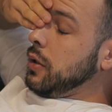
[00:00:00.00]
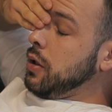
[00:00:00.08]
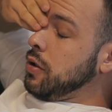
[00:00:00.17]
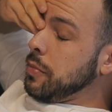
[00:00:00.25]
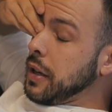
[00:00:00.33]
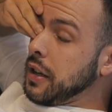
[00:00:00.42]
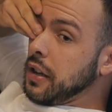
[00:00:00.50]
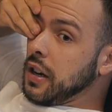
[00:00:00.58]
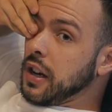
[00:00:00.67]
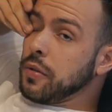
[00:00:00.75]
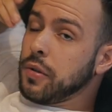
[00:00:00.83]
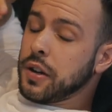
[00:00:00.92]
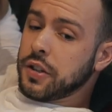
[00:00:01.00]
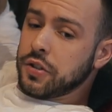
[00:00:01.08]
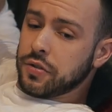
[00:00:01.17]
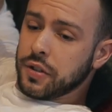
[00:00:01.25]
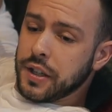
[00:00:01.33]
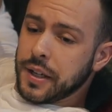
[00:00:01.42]
Oh my God, what a
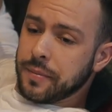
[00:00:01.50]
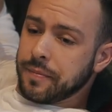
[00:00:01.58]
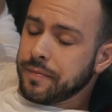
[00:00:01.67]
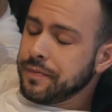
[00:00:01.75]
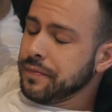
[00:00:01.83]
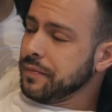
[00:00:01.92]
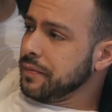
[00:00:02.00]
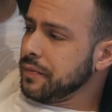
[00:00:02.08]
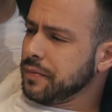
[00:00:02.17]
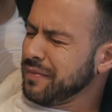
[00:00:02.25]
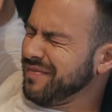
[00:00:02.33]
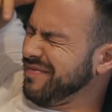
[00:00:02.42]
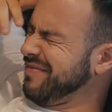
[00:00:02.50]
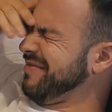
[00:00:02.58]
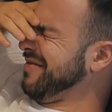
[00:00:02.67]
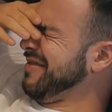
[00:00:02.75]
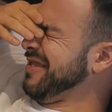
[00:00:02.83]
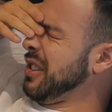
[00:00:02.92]
dream.
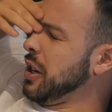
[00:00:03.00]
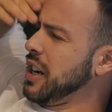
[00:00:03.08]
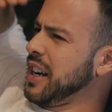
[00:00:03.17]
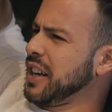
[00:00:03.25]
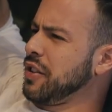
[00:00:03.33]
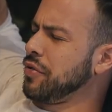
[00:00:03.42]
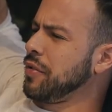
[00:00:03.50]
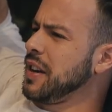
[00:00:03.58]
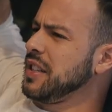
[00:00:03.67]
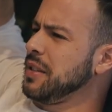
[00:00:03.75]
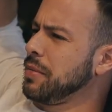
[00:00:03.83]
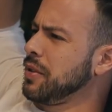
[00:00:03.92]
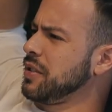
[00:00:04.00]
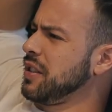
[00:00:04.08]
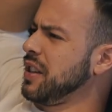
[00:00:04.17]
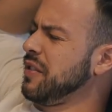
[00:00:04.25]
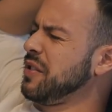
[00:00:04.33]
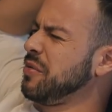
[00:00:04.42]
What kind of crazy
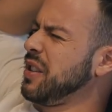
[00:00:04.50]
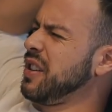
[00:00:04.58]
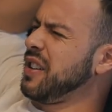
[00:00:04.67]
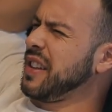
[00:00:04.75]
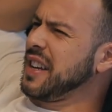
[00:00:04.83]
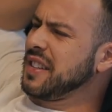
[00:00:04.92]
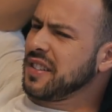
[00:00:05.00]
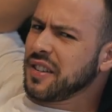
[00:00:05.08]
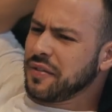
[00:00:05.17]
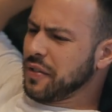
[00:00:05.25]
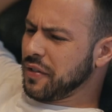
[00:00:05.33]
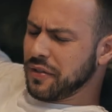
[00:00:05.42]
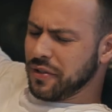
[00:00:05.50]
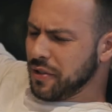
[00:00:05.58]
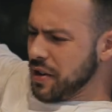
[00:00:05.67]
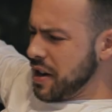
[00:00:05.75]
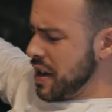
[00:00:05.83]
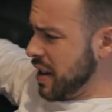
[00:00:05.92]
person gives away all that stuff for
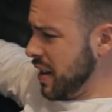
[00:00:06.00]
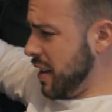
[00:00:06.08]
free?